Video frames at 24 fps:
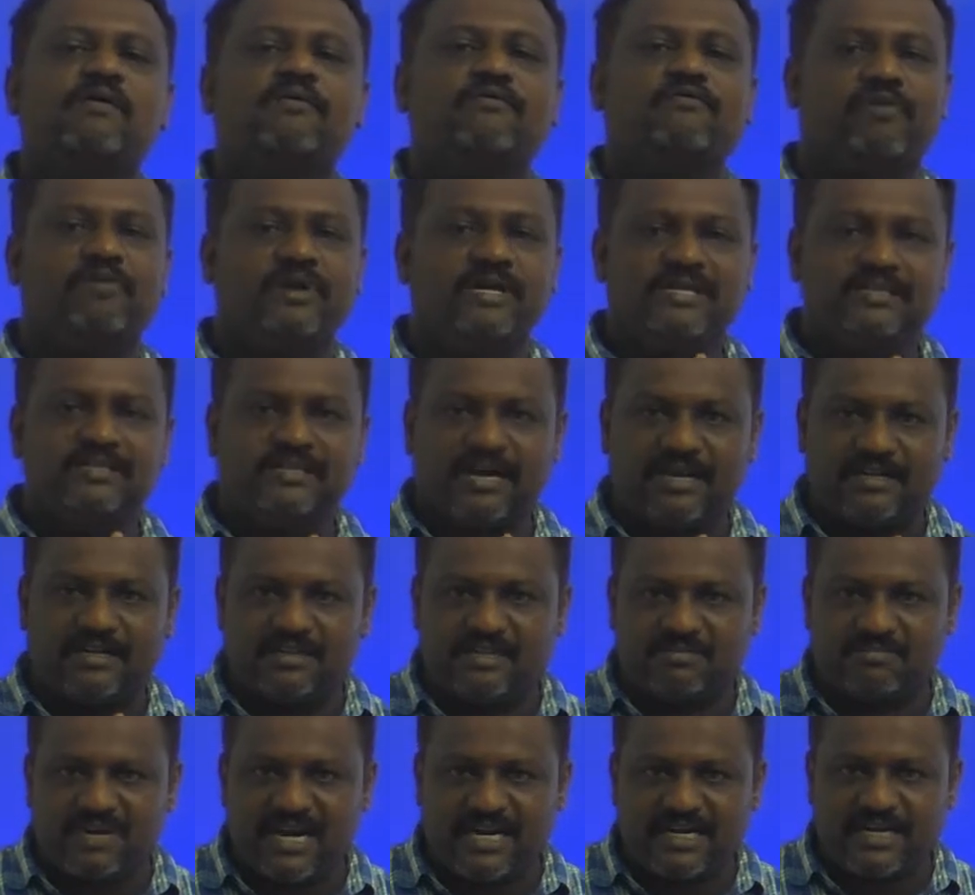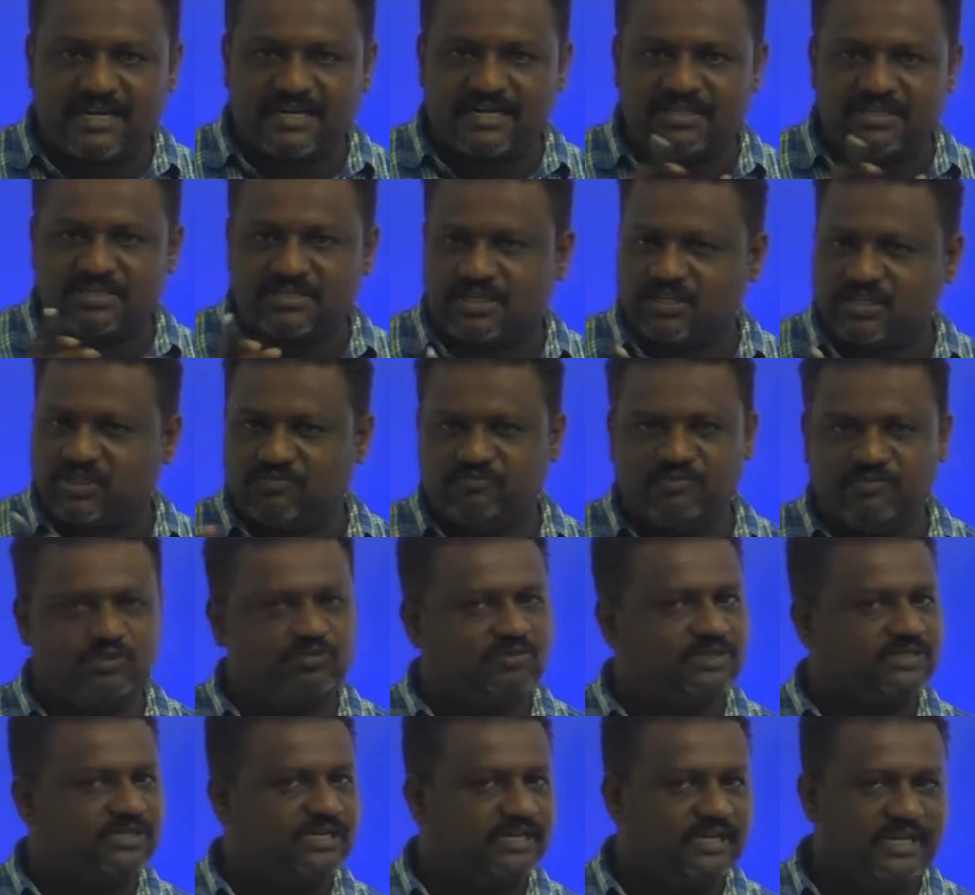One is the arithmetic instruction, which
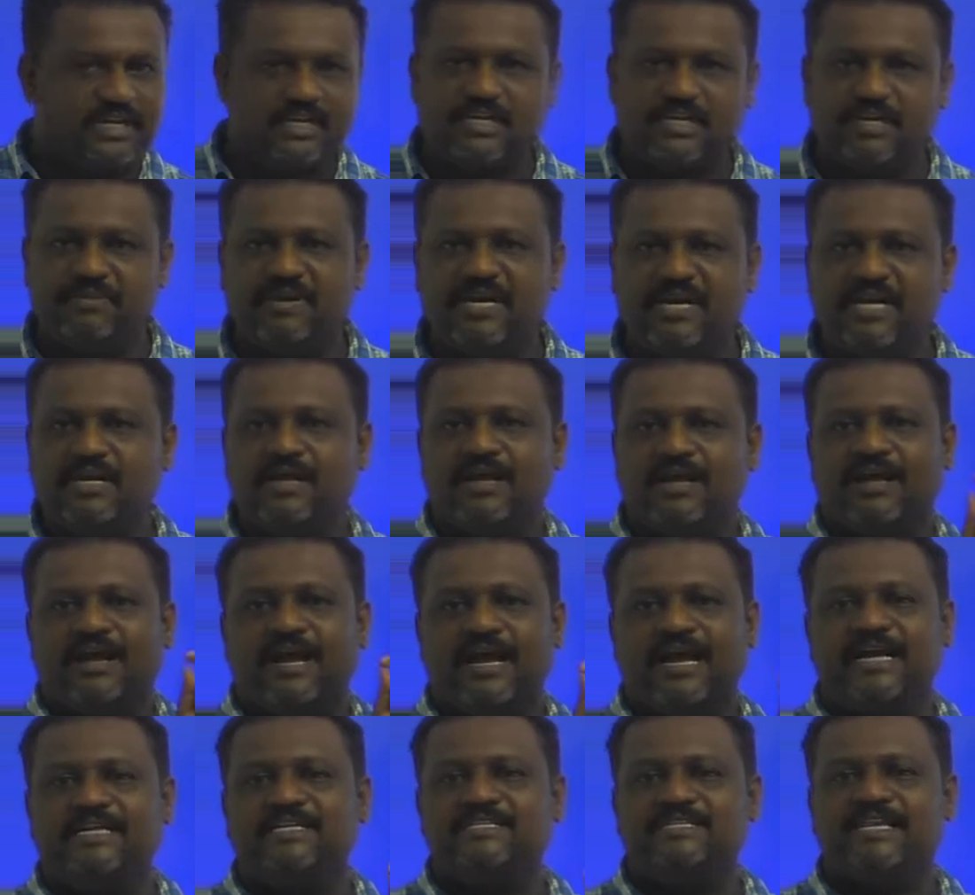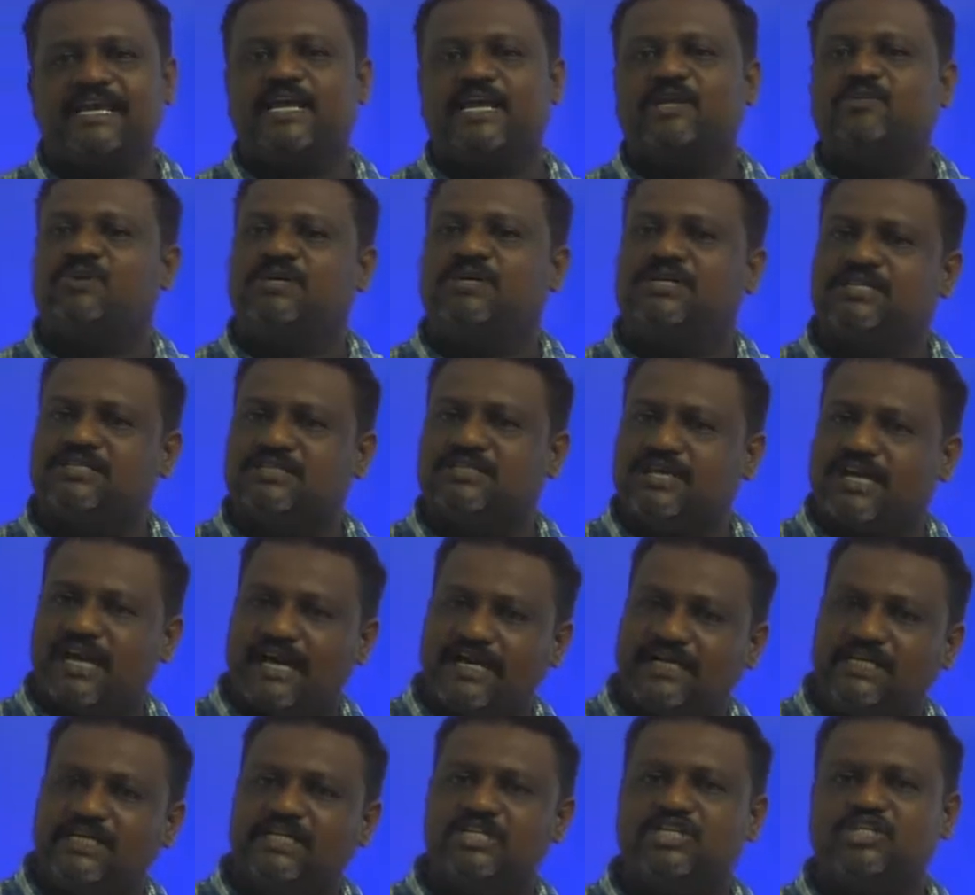was a decrement, and second one is a
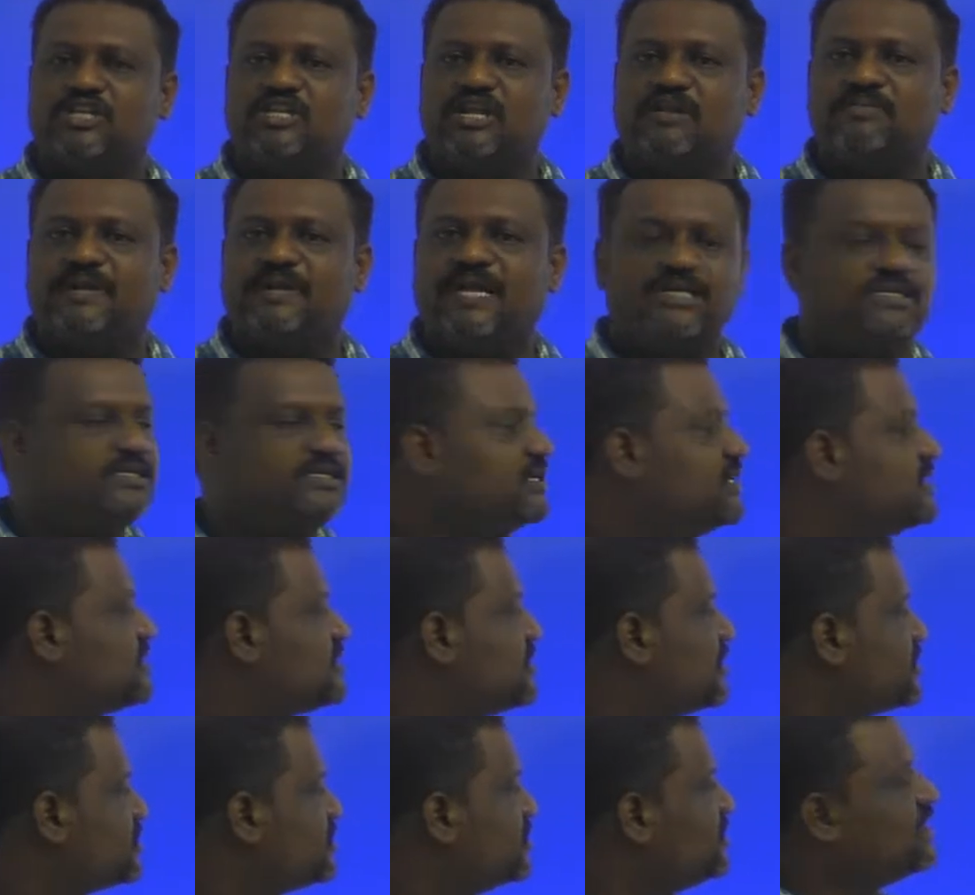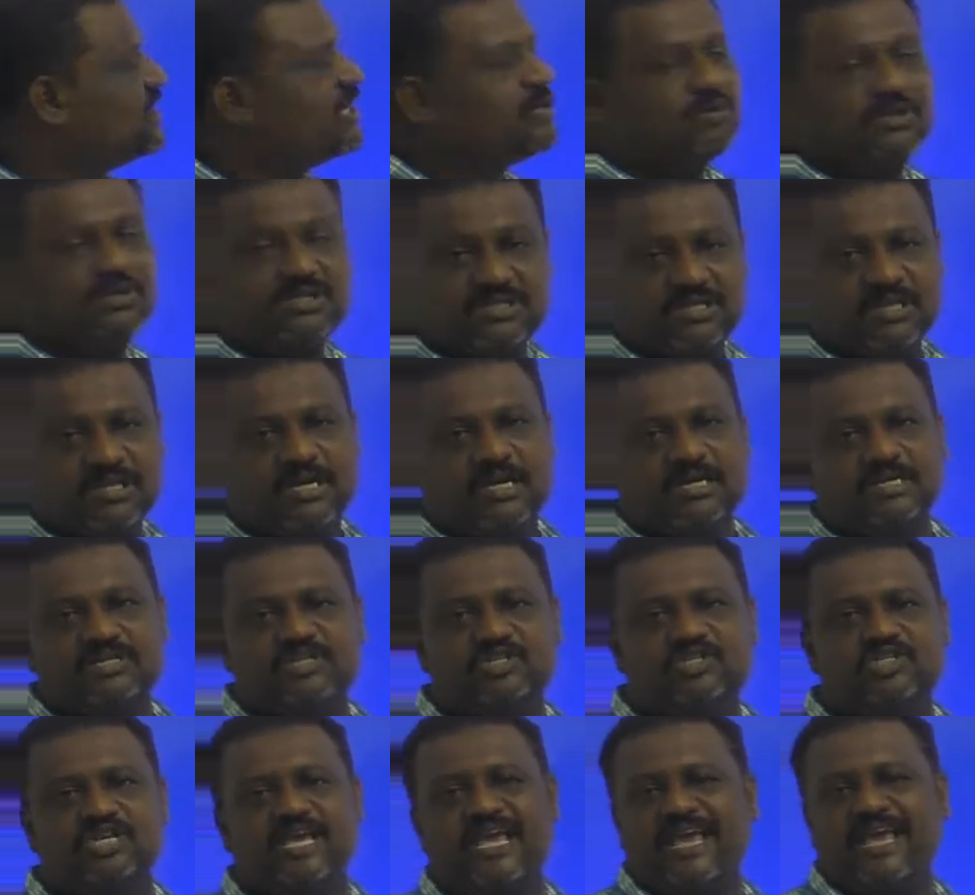conditional branching instruction, that was
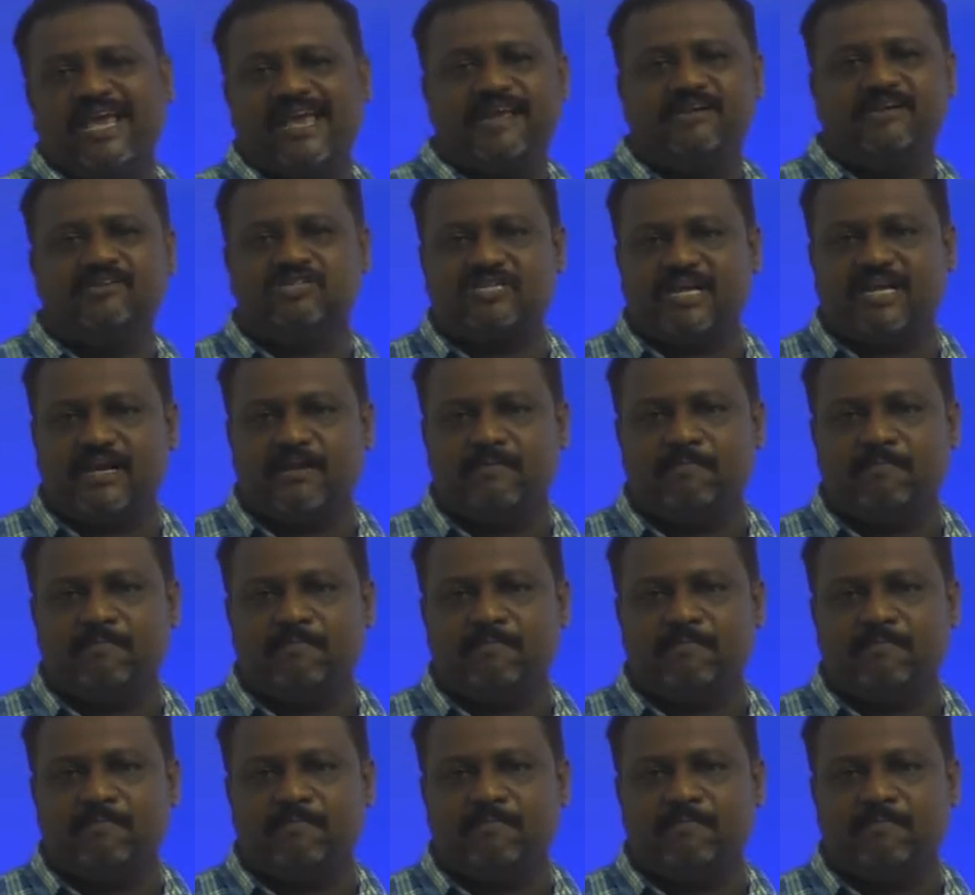J and Z.